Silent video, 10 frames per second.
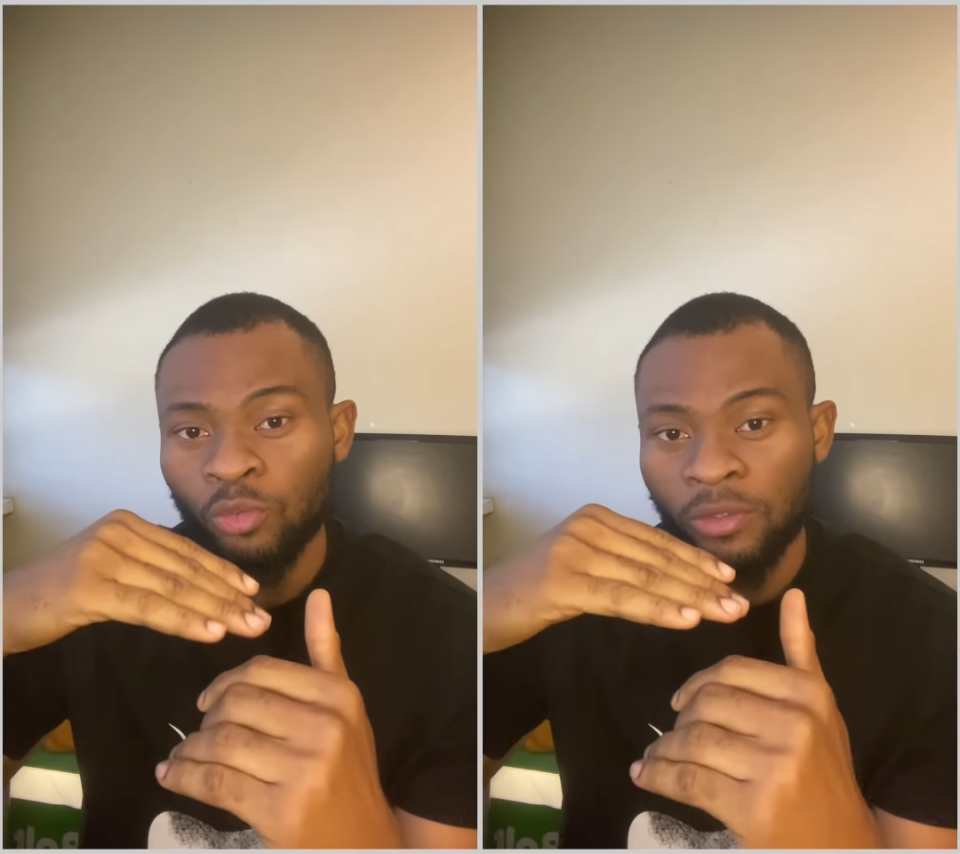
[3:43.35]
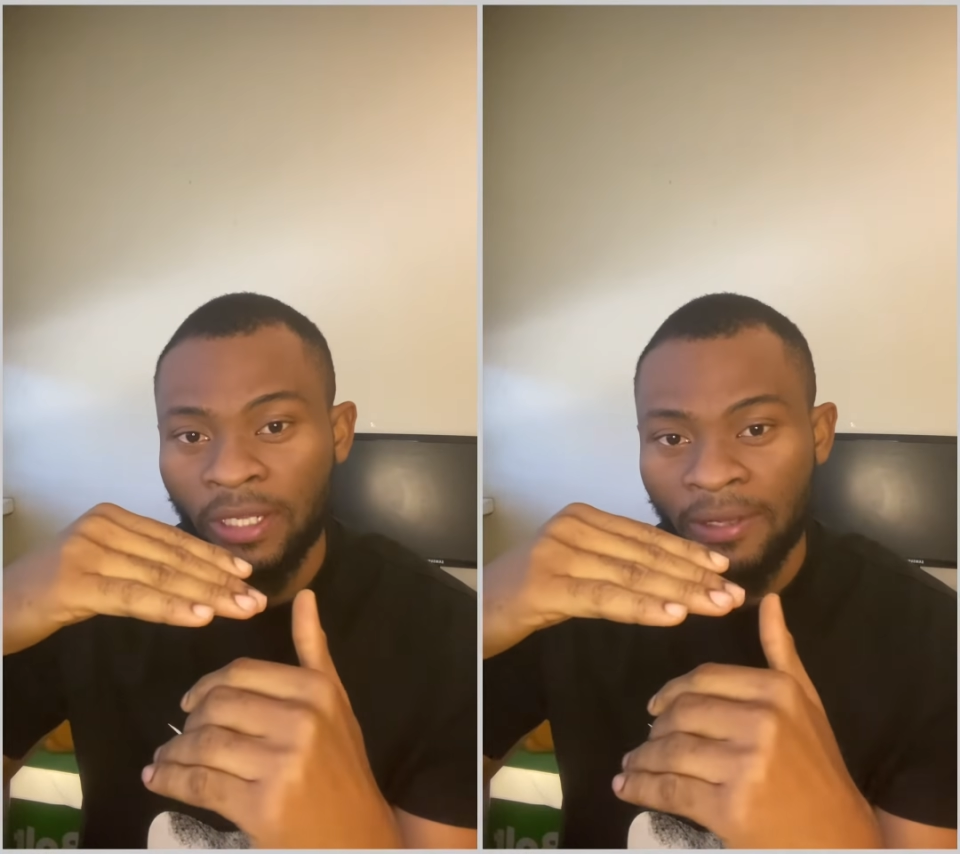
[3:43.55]

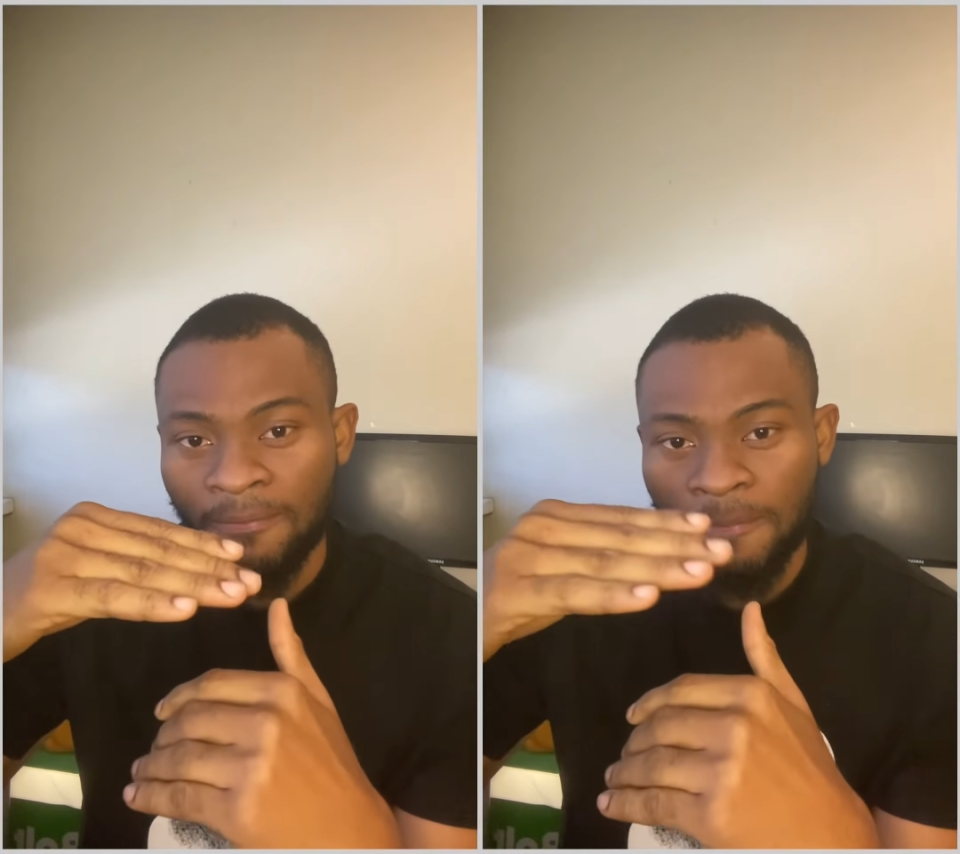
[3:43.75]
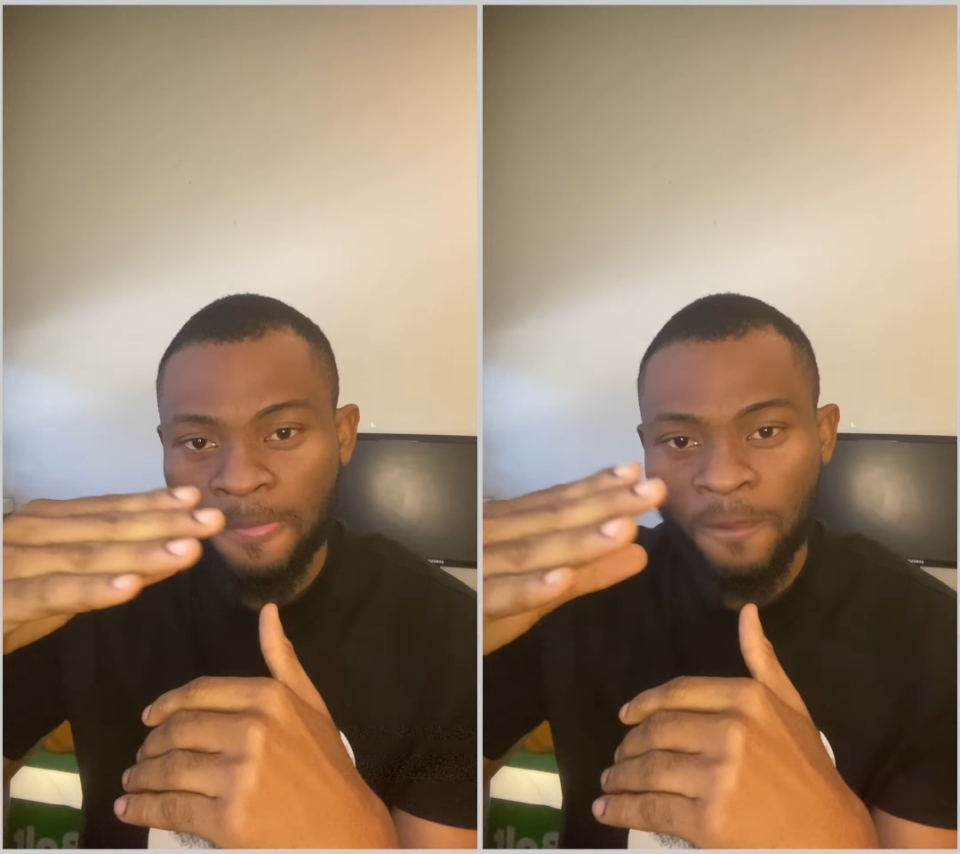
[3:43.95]

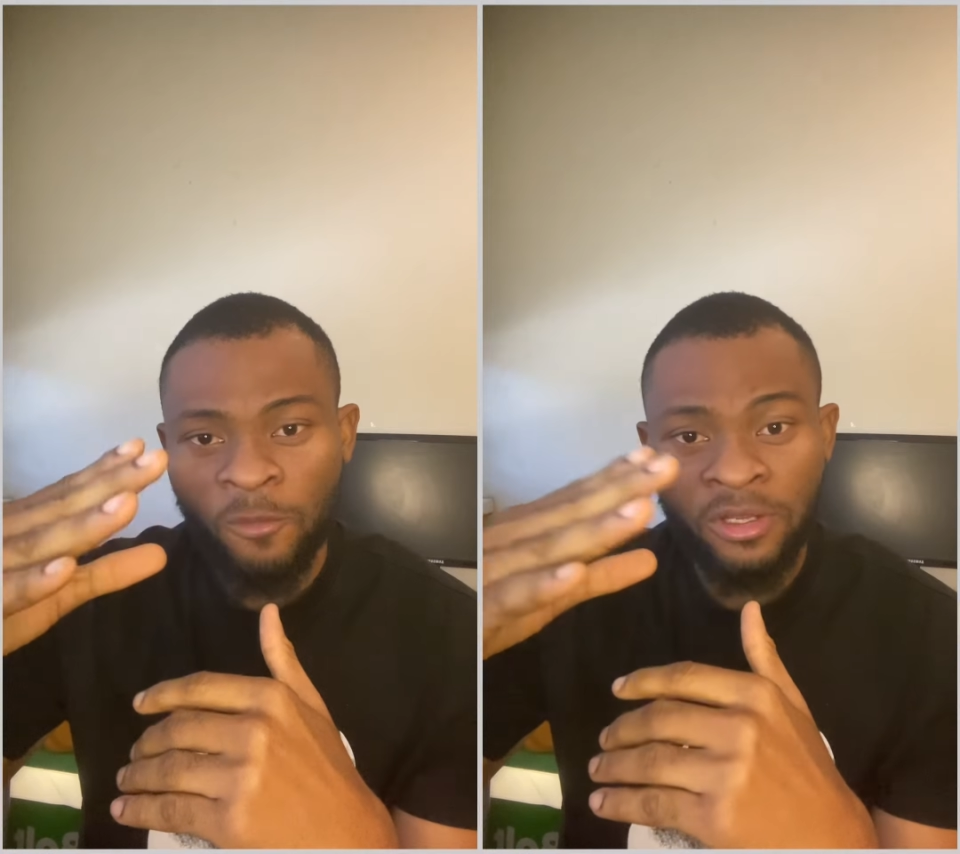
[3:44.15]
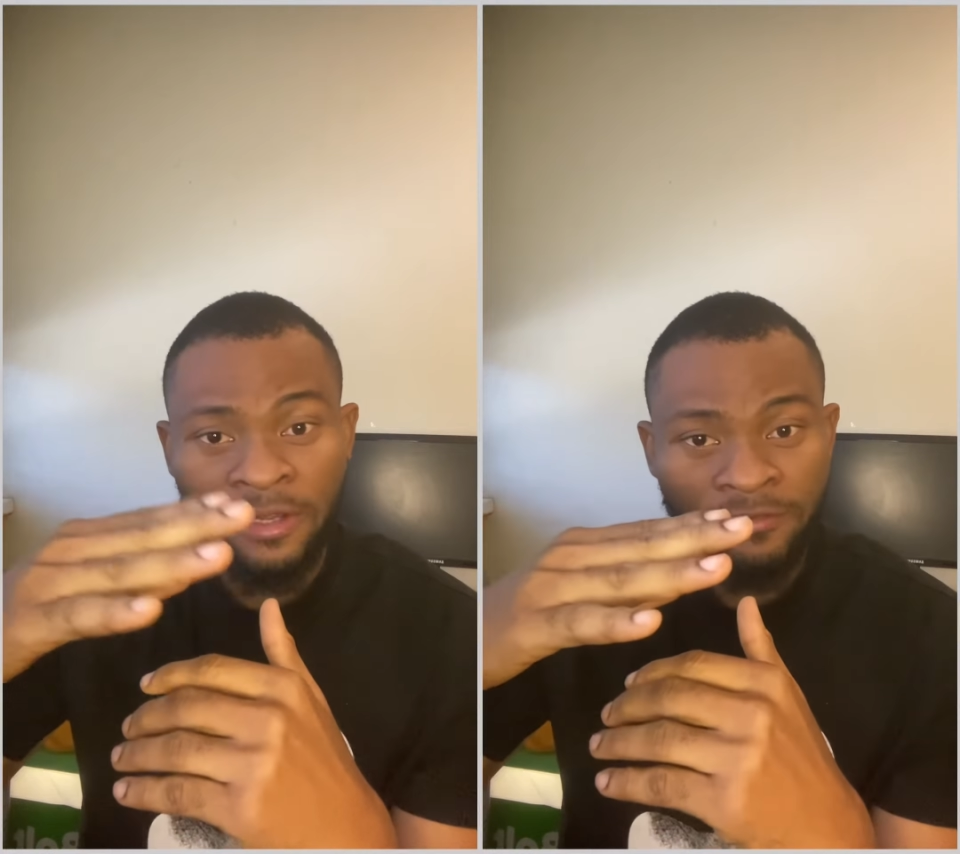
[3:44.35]
them
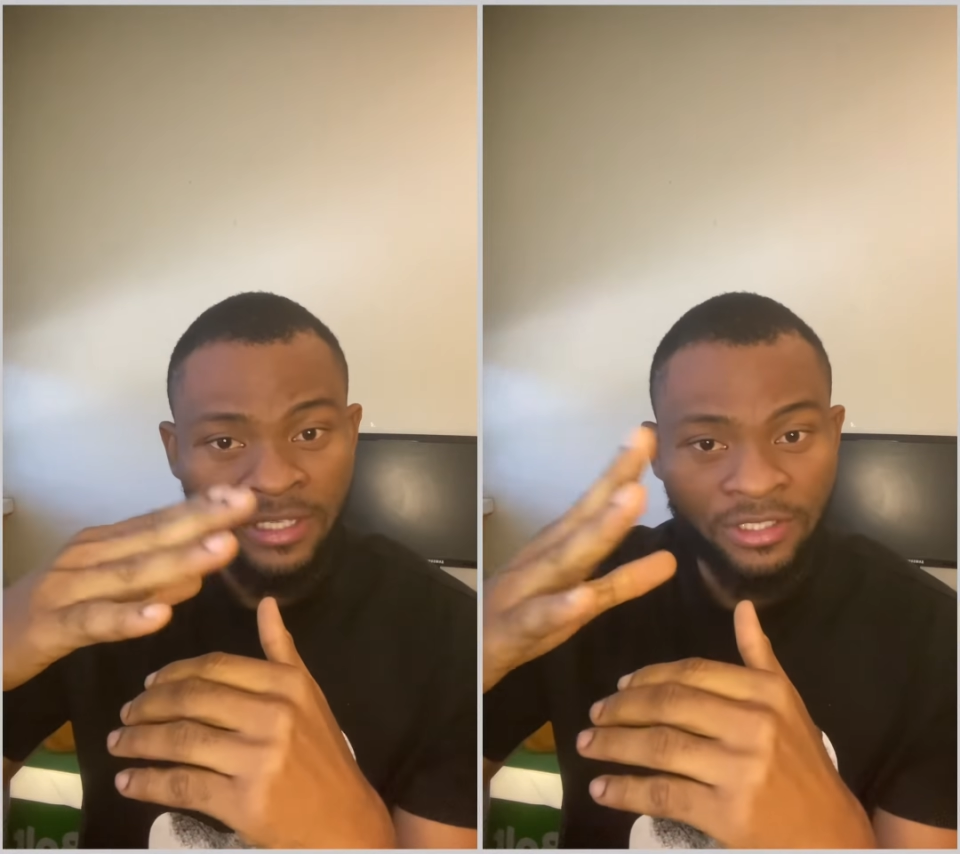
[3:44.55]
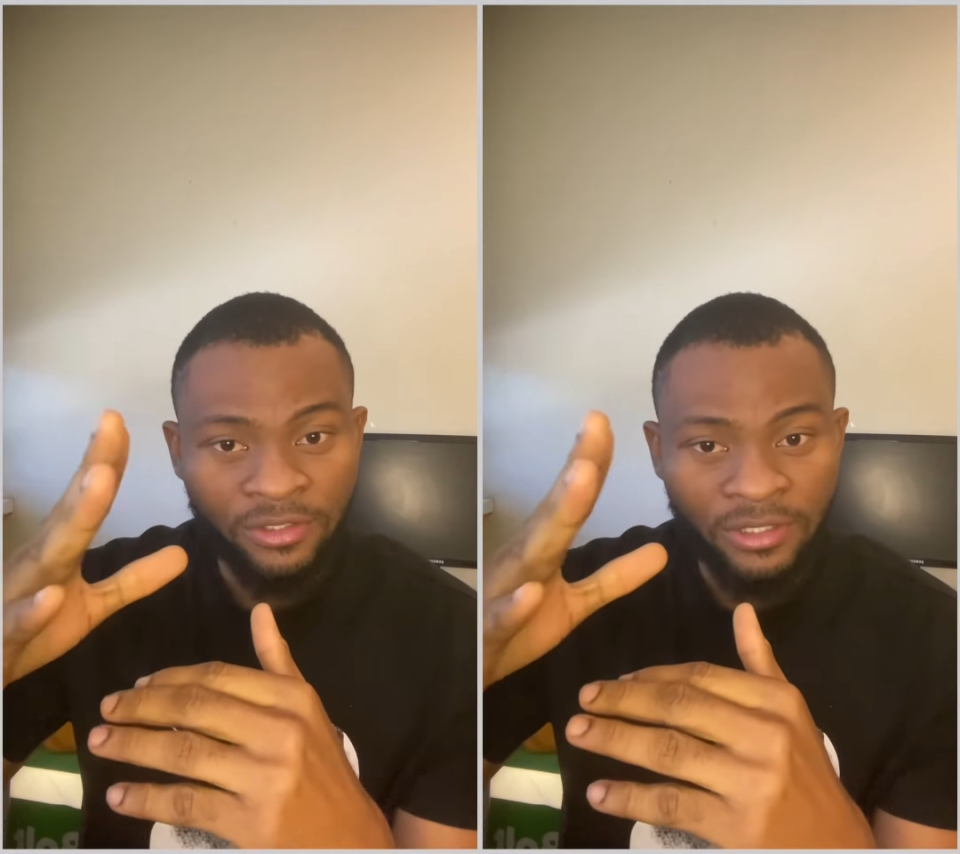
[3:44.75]
one after
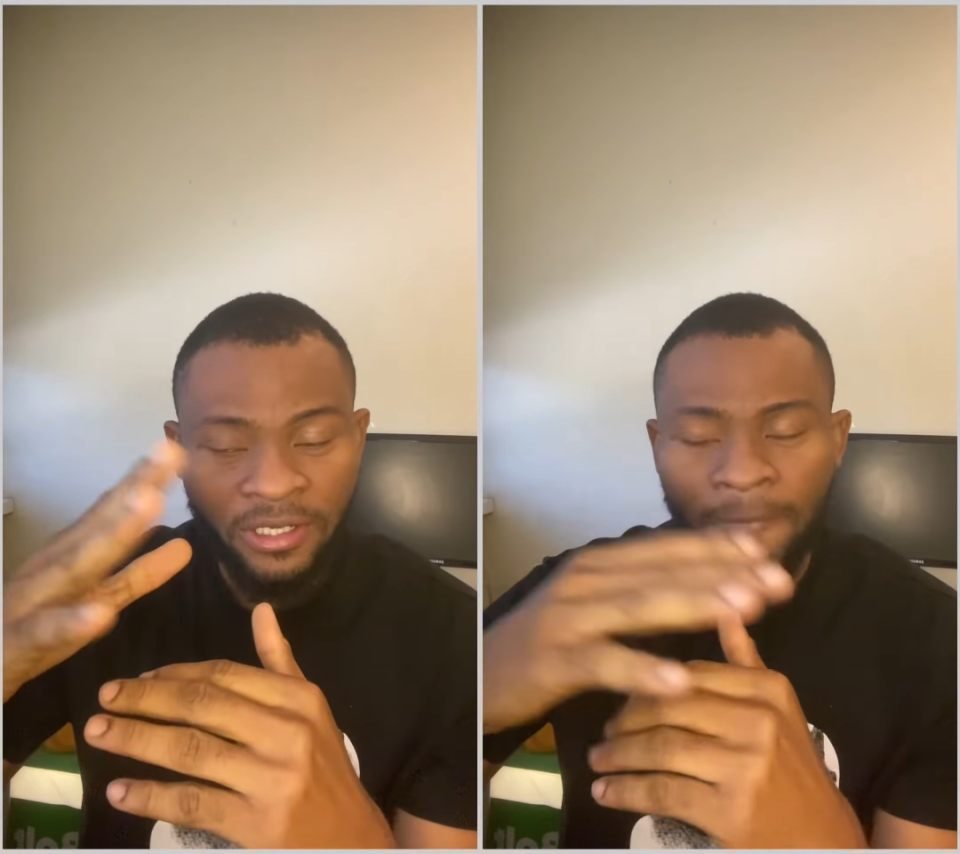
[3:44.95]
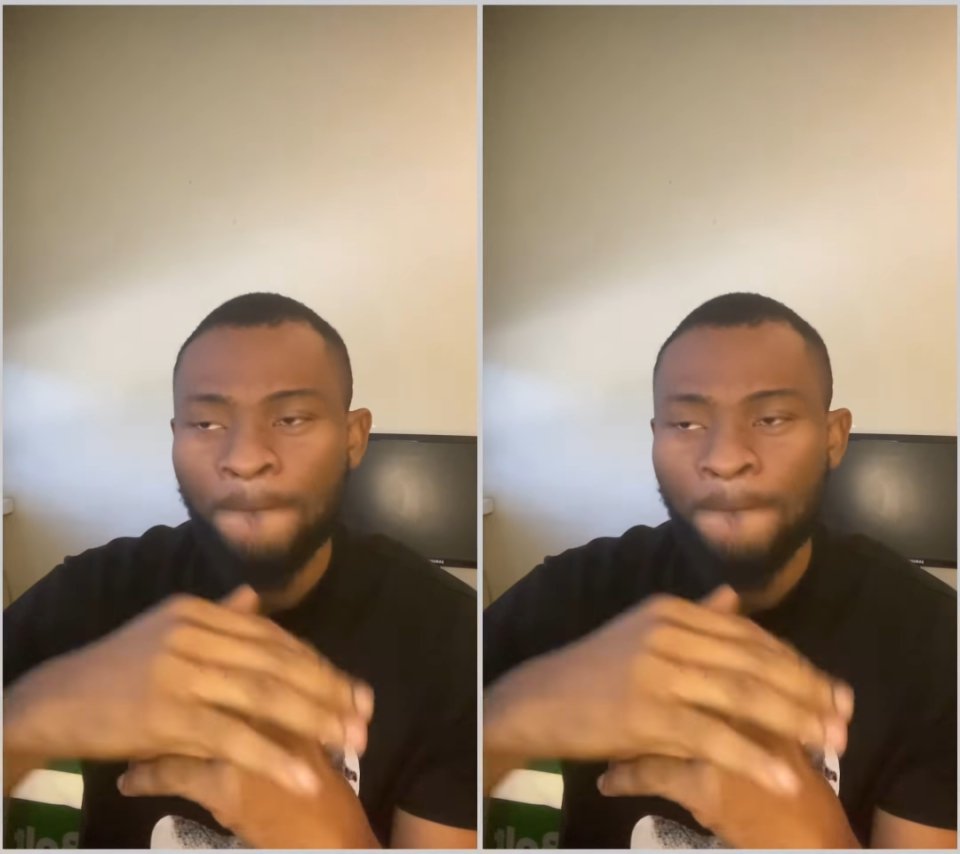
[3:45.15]
the other.